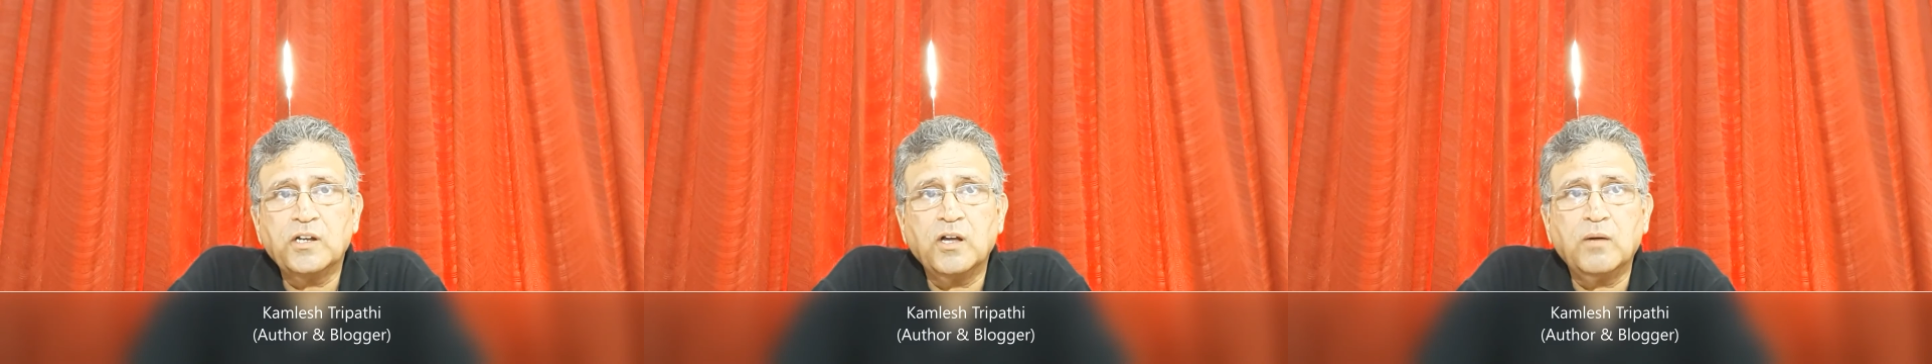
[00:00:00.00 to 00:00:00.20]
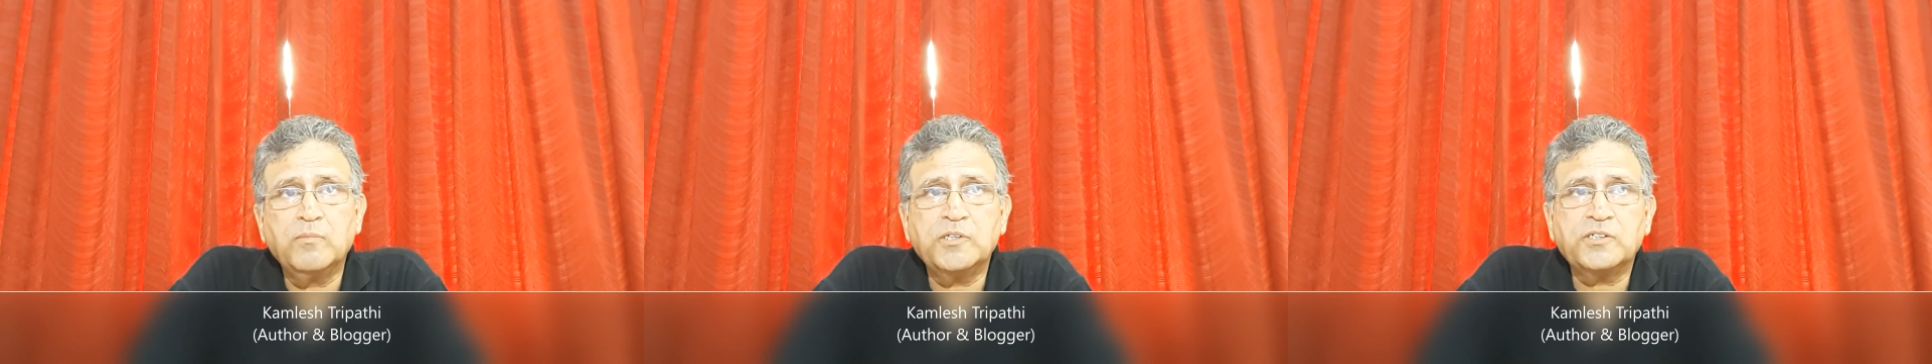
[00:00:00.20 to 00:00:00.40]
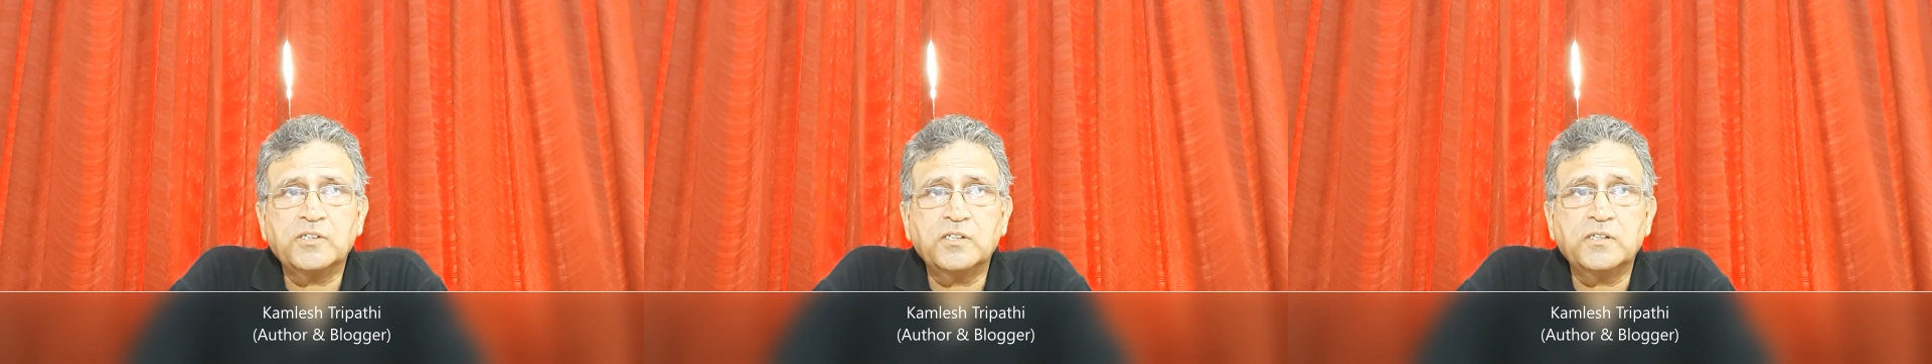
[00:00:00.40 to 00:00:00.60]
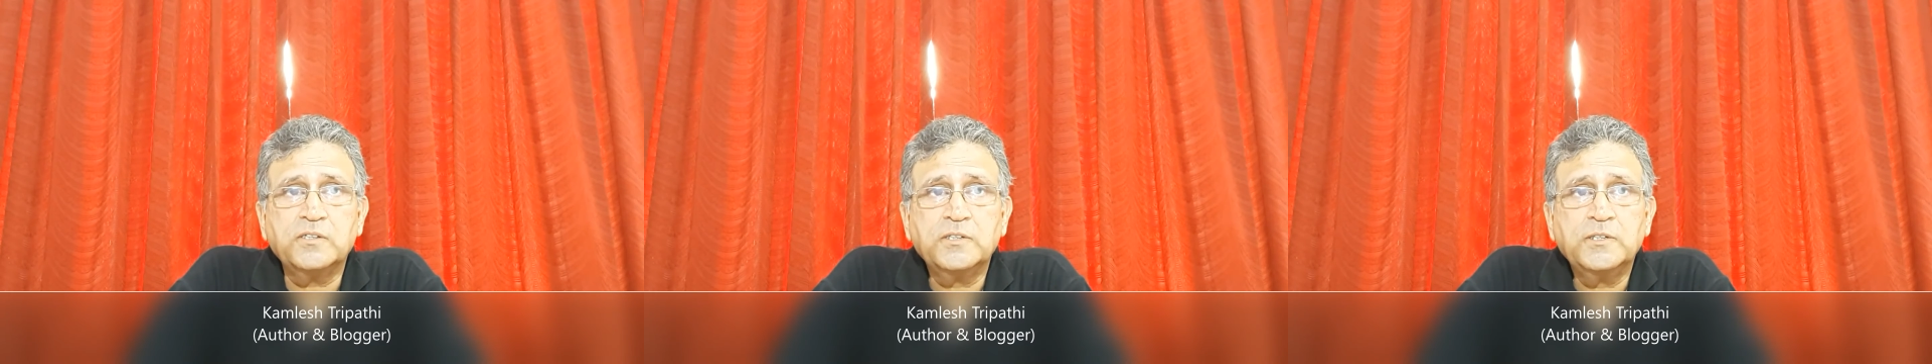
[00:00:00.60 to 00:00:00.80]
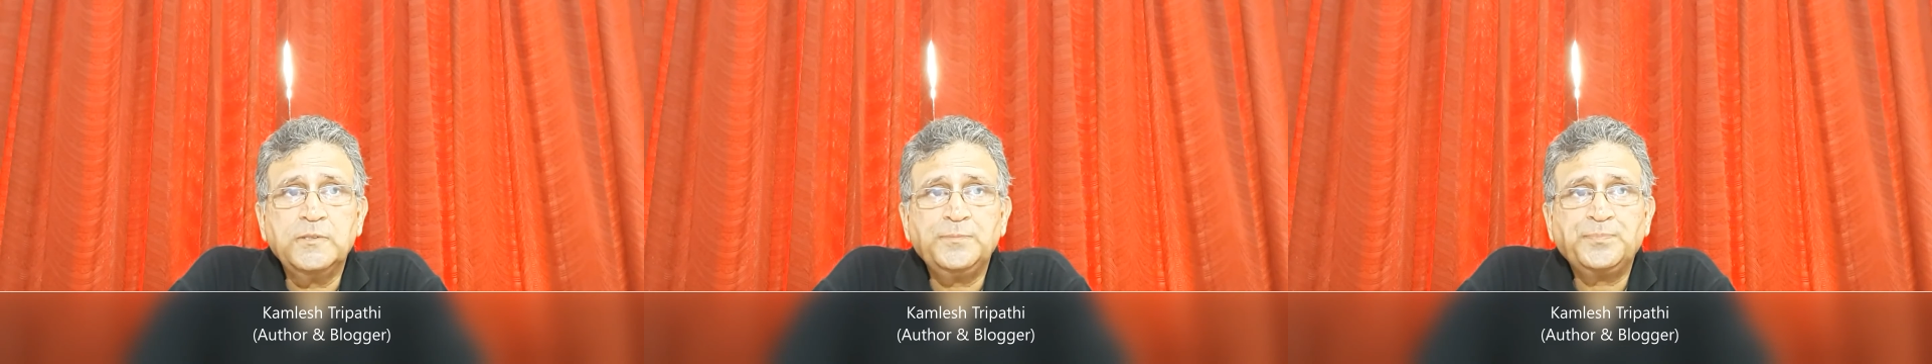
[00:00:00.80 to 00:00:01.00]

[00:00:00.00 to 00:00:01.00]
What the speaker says: kilometers